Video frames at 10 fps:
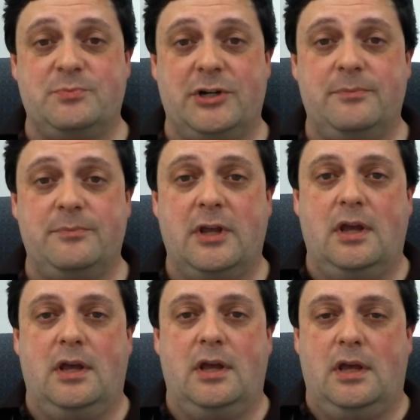But
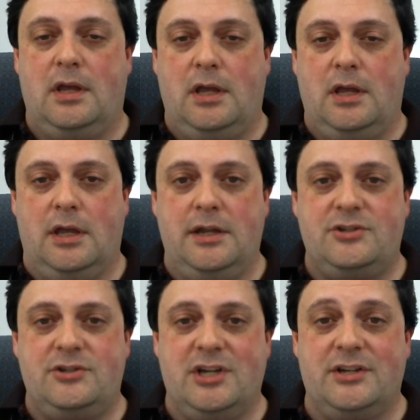in
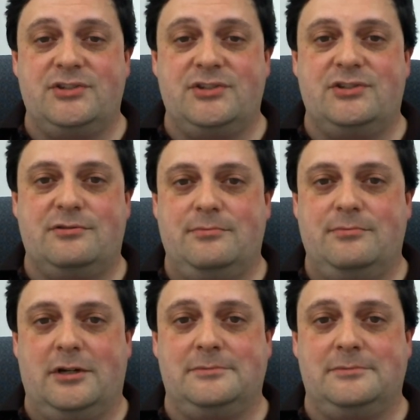any chance,